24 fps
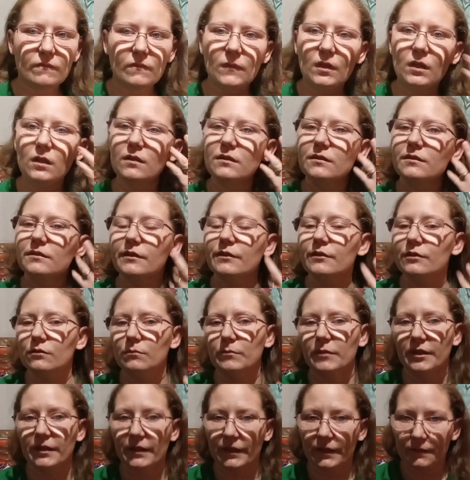Excuse
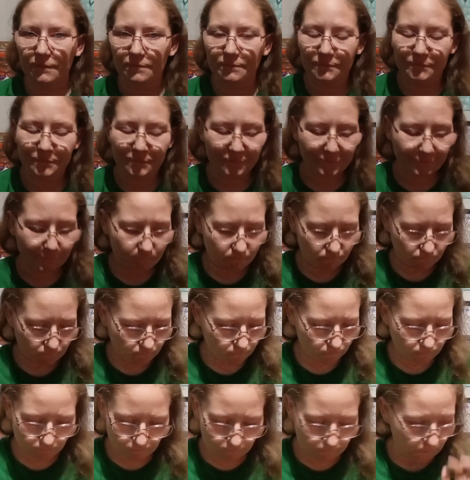me again.
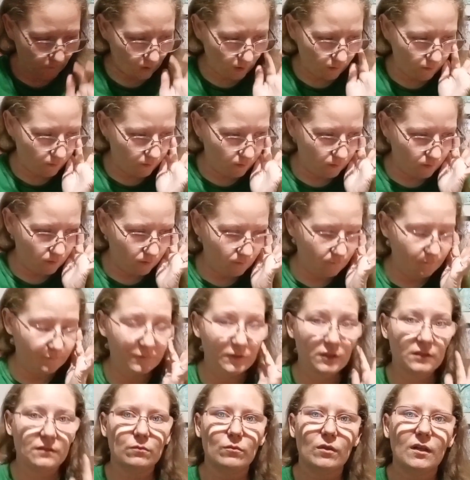Gosh,
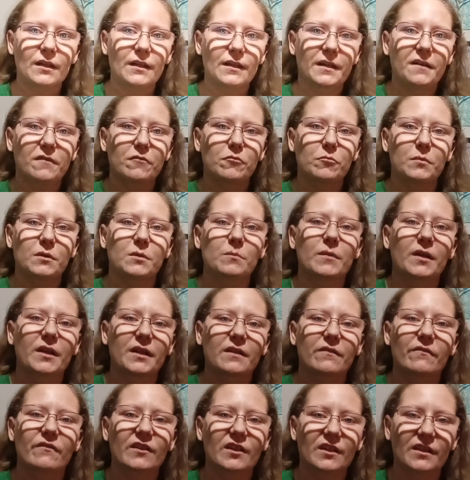that's why I haven't been
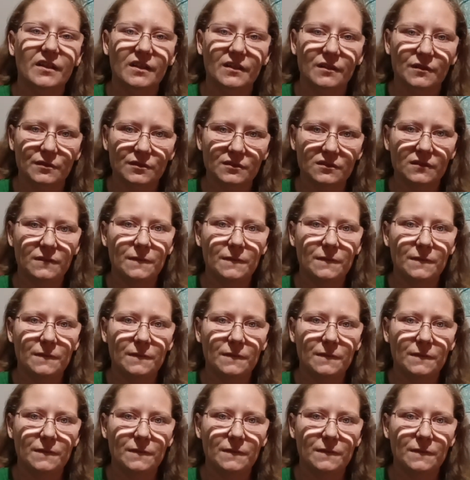making videos.